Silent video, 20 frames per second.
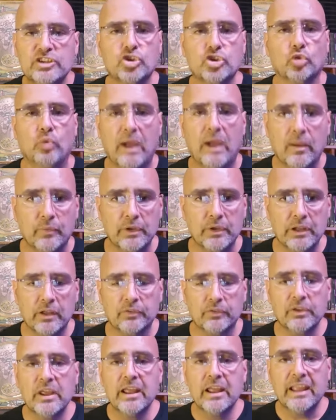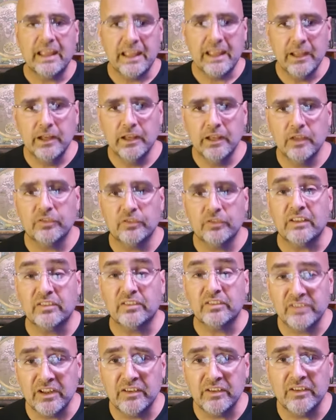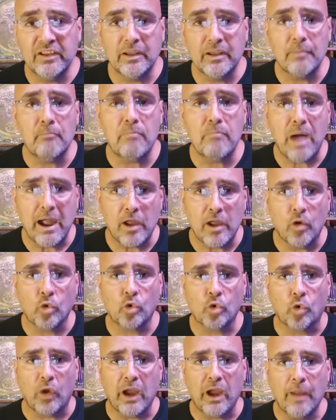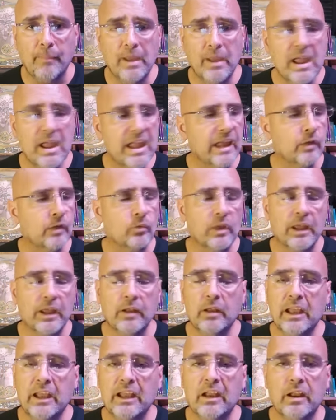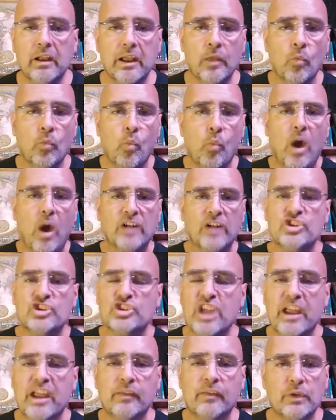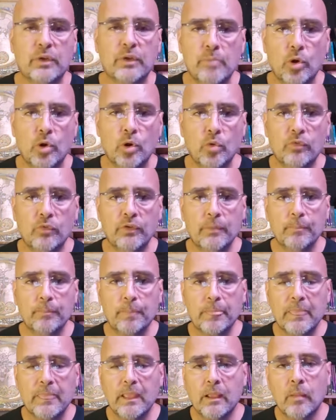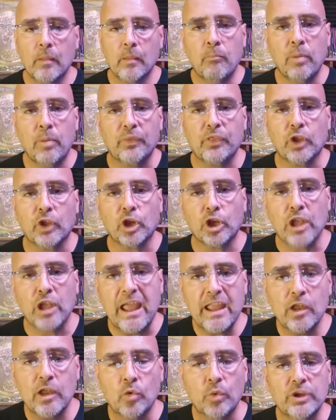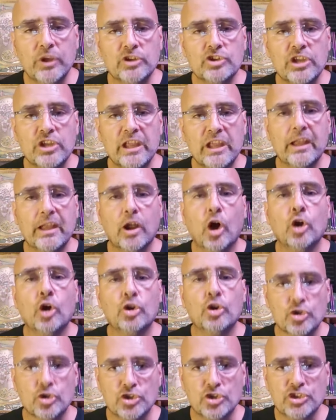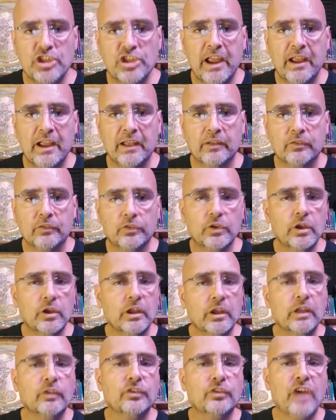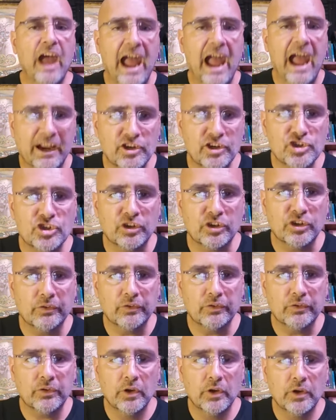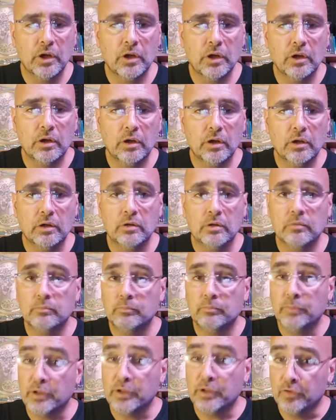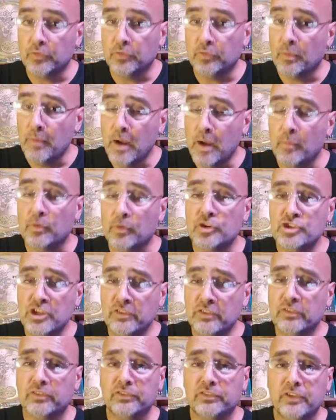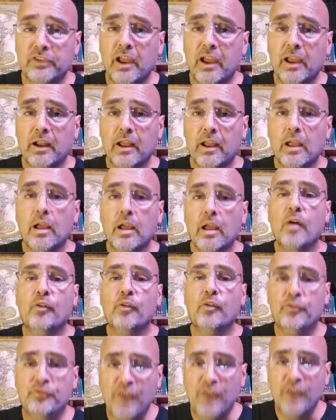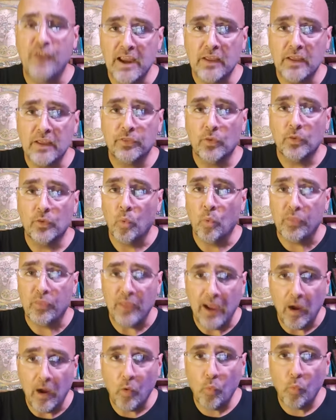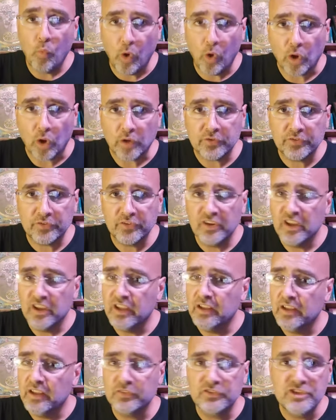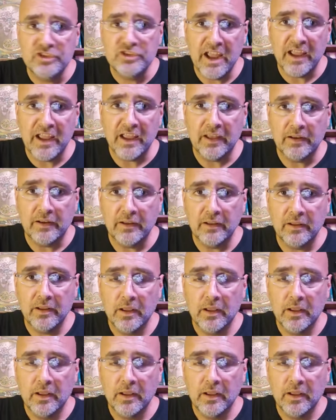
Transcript: surrounding us. It is a sentient biogram. It watches every move, but the language it understands is actions. Because remember, Jesus said, faith without works is dead.